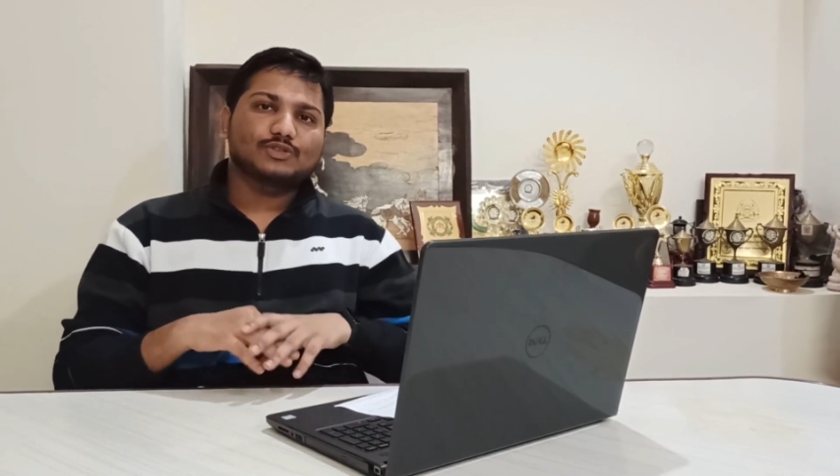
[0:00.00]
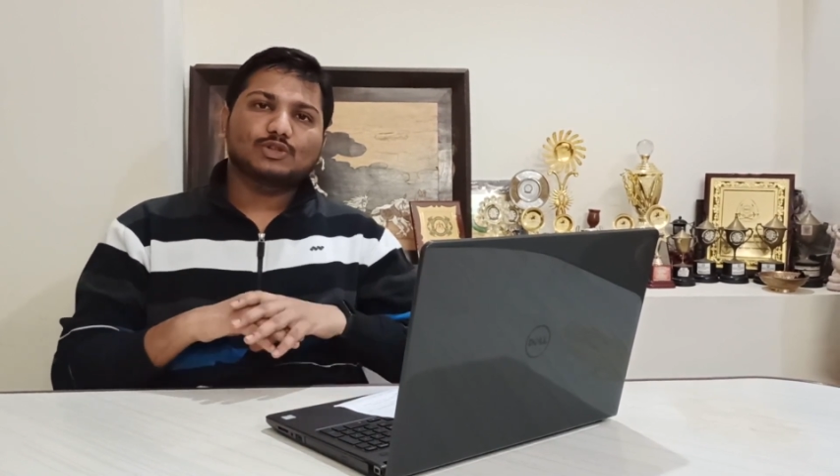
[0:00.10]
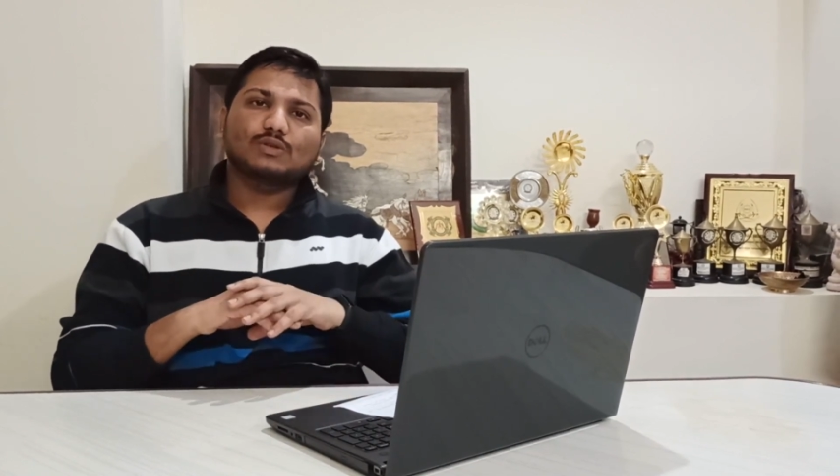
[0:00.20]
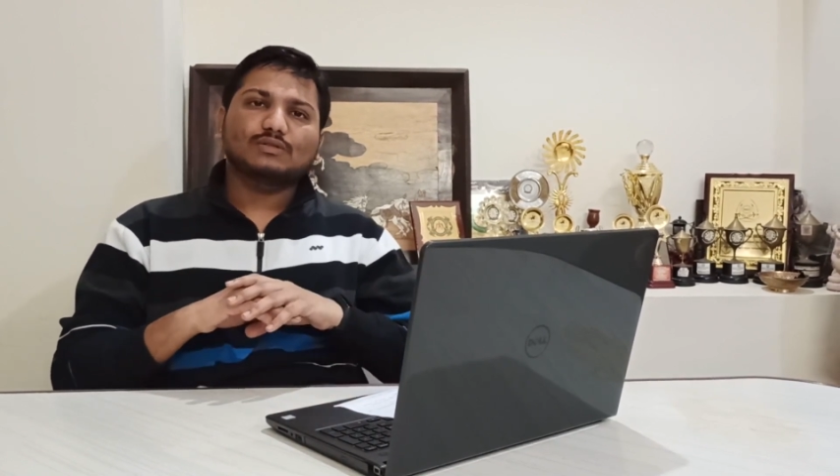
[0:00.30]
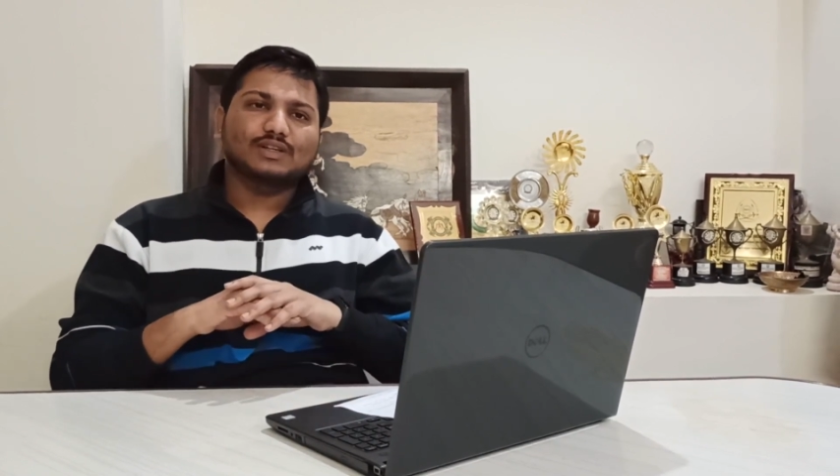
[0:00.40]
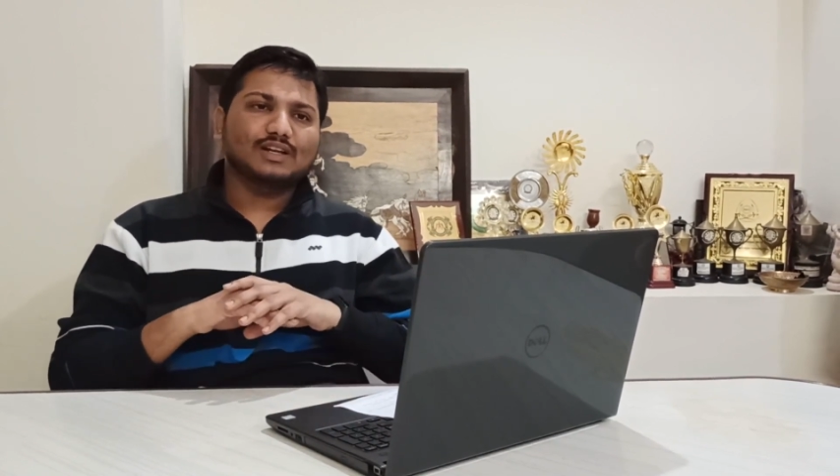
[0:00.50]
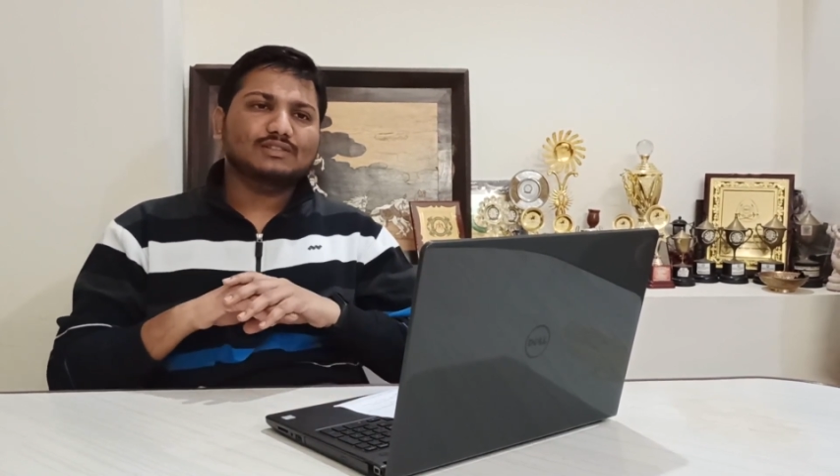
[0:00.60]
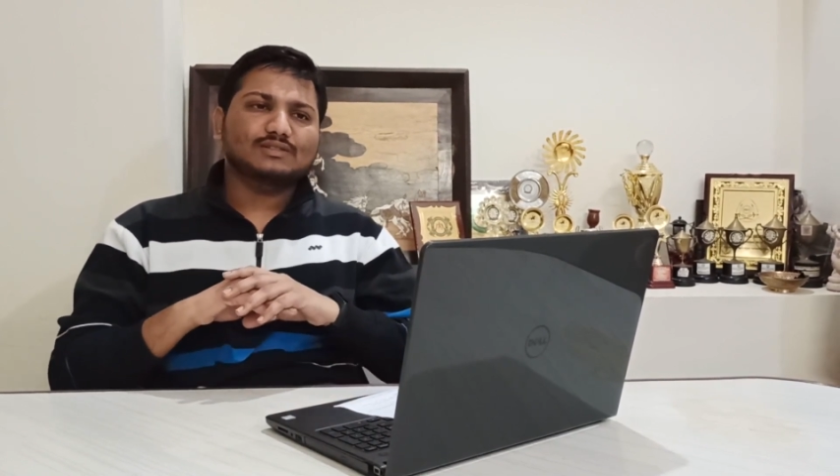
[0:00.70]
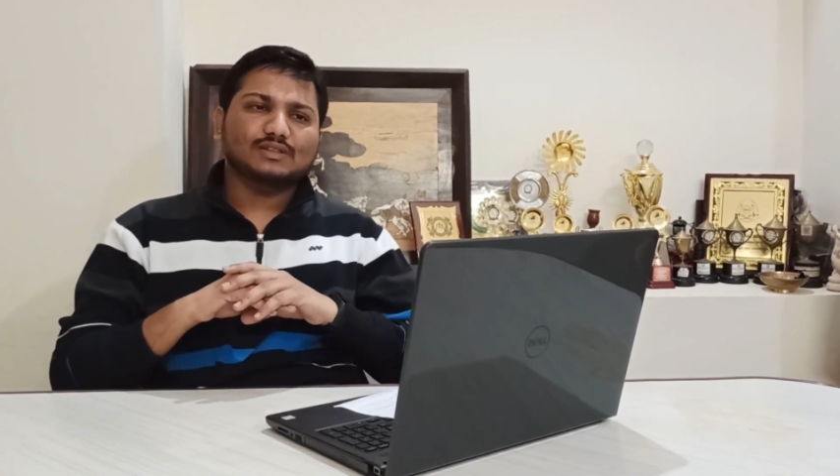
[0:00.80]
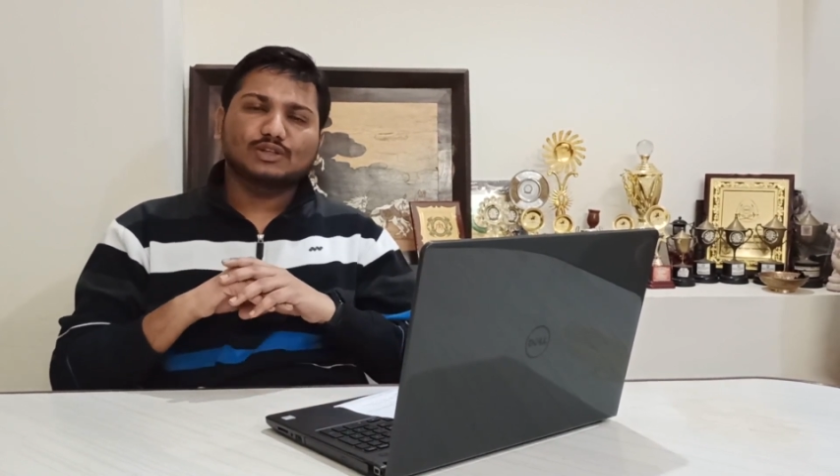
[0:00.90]
So there
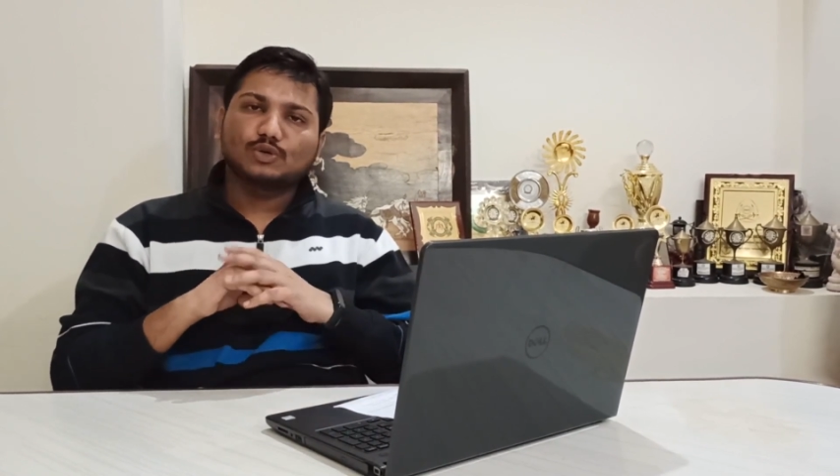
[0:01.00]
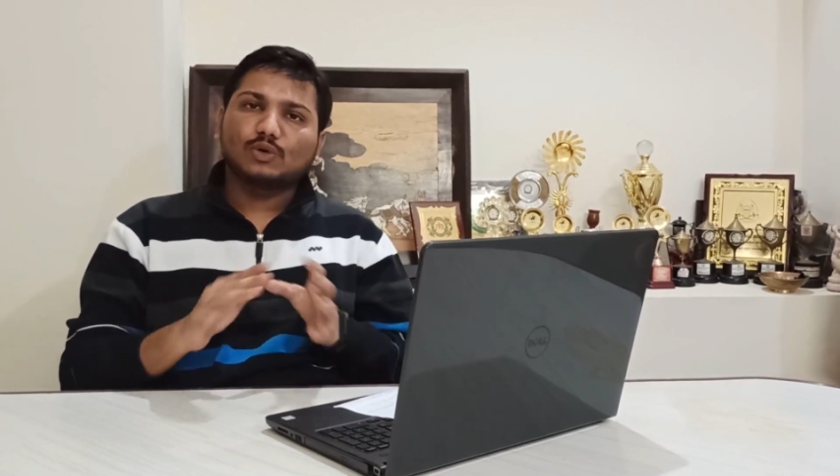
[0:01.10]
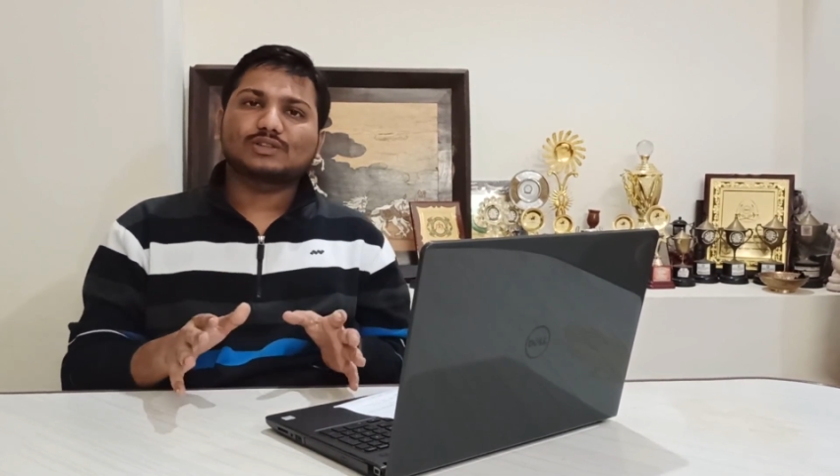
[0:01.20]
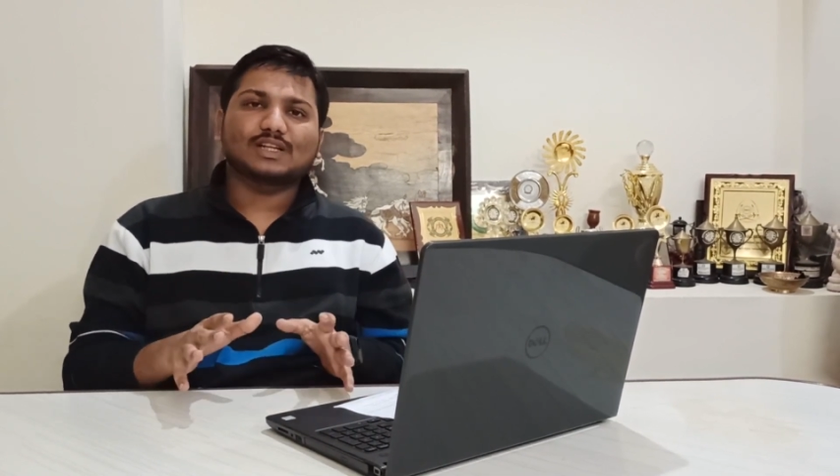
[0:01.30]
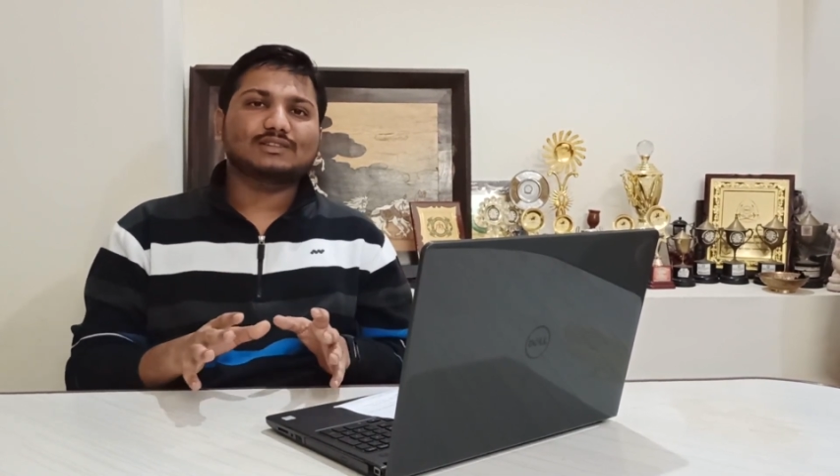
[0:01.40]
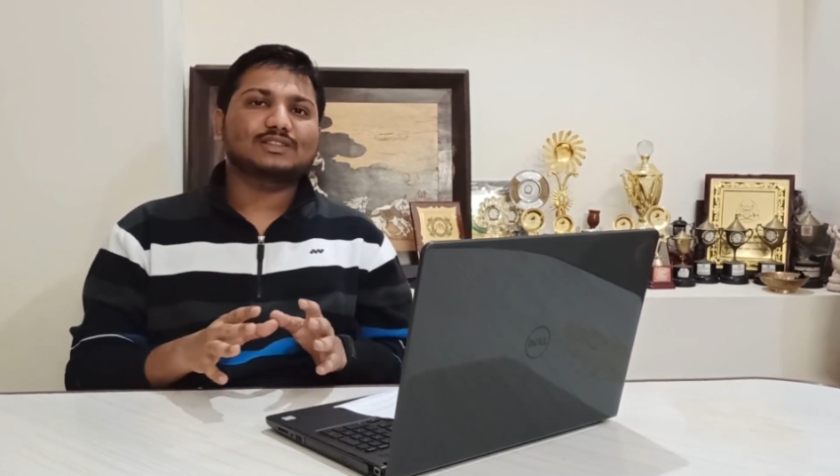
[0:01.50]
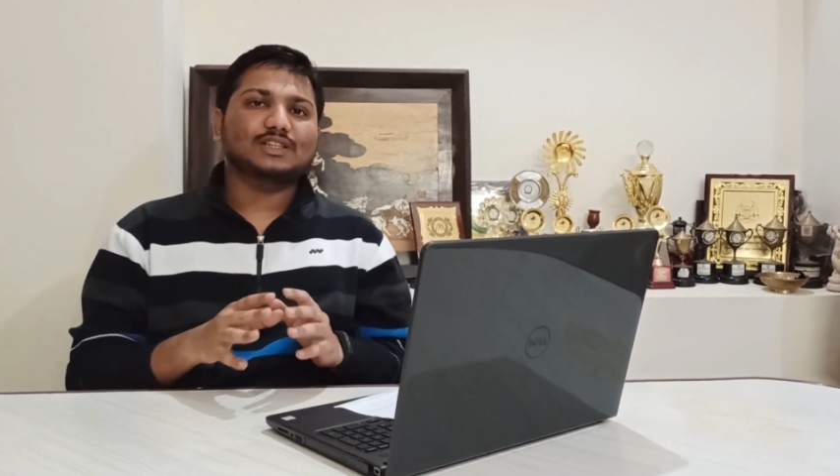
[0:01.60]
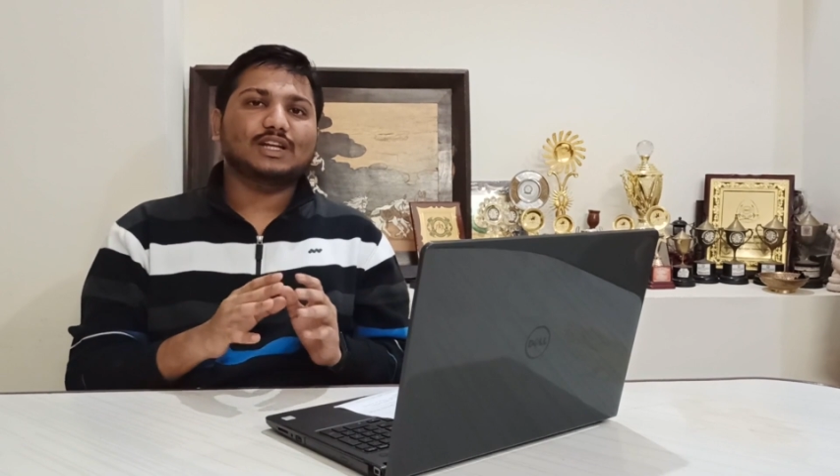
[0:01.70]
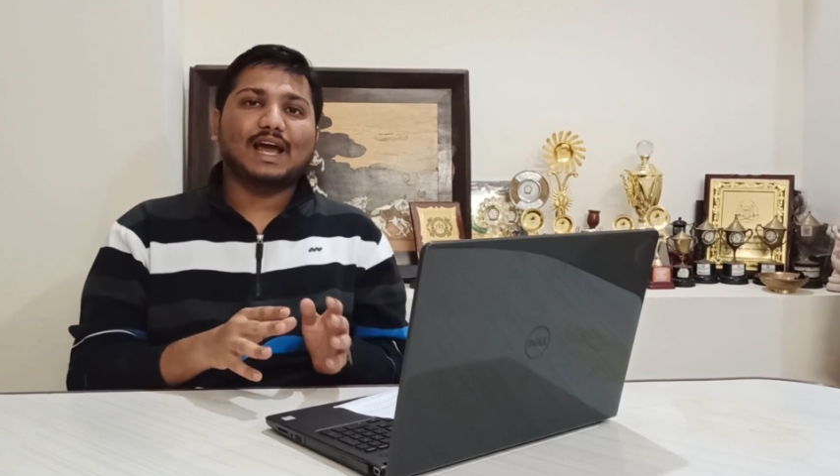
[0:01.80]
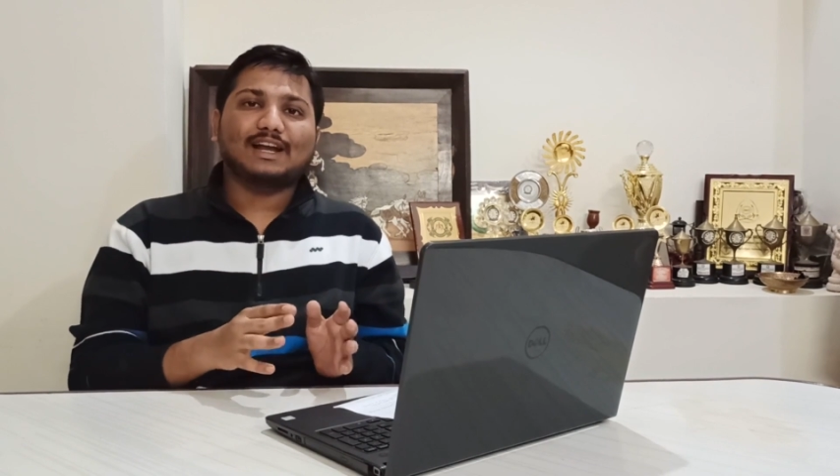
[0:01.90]
is no sense in